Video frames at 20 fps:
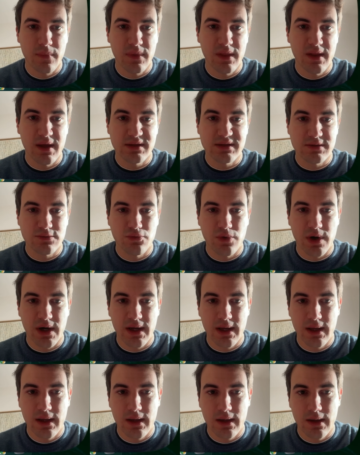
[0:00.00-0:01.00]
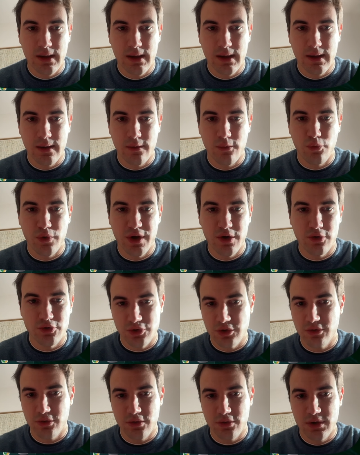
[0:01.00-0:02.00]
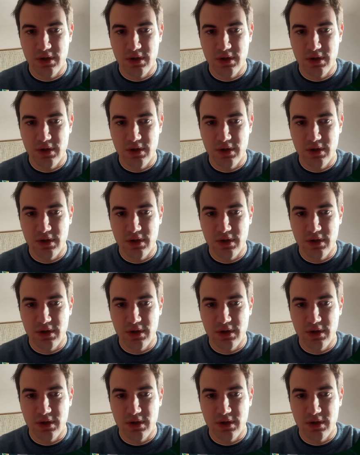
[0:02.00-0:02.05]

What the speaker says: That's why we also